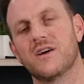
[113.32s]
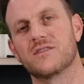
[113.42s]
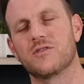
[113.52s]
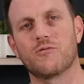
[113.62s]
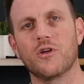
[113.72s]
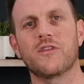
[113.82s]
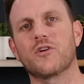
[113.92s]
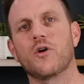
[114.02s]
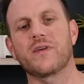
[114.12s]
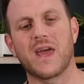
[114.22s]
So really the
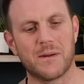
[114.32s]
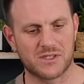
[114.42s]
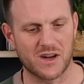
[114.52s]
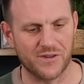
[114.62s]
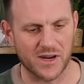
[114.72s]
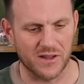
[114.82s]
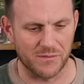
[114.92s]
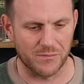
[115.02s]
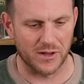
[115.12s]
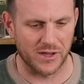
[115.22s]
goal of the game is trying to figure
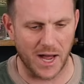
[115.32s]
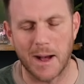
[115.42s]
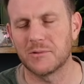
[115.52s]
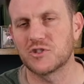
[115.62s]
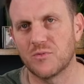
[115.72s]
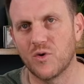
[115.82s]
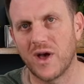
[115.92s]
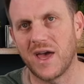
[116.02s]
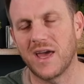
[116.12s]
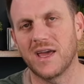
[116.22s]
out the optimal
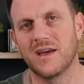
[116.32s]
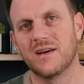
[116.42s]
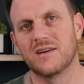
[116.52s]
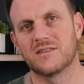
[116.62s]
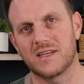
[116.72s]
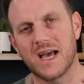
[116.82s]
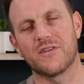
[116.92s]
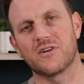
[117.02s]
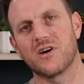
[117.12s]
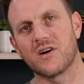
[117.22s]
way to
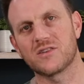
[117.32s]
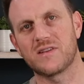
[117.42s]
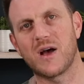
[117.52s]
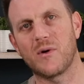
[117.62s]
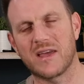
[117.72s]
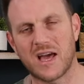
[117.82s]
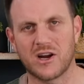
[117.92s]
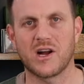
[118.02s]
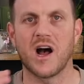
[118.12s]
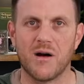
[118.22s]
gather cards so that way they kind
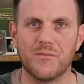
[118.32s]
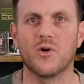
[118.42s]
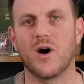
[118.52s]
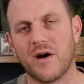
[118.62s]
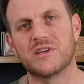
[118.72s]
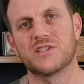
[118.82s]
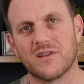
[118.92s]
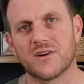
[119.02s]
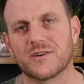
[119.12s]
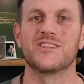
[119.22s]
of combo off each
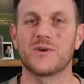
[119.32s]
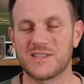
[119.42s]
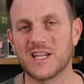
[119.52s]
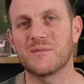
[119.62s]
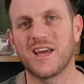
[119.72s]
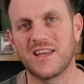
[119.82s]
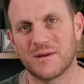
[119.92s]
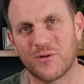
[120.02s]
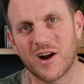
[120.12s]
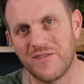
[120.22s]
other. So I said at the beginning, the
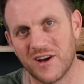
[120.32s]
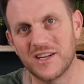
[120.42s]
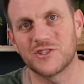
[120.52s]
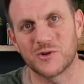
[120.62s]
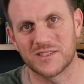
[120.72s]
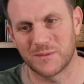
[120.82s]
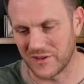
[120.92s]
part I found interesting about